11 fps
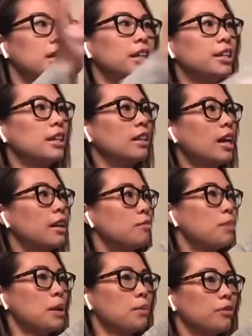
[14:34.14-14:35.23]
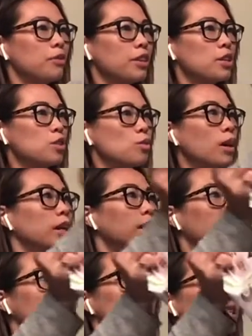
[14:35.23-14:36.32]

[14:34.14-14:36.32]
I'm gonna need a lot of paper for this one.